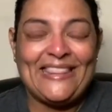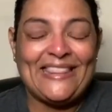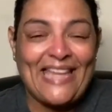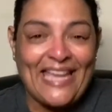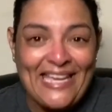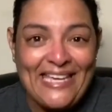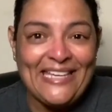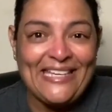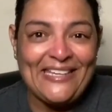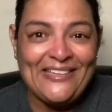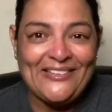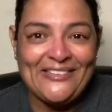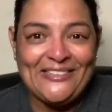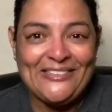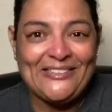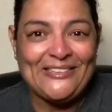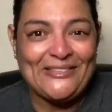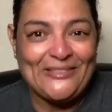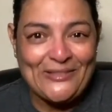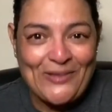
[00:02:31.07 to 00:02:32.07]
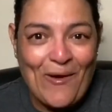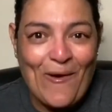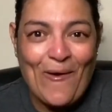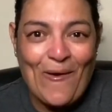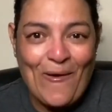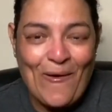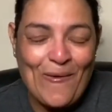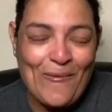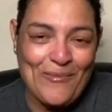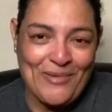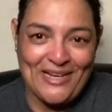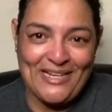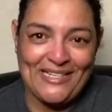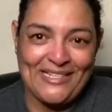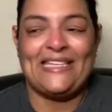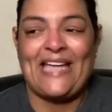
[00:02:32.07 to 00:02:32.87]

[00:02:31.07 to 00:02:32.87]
thank you so much.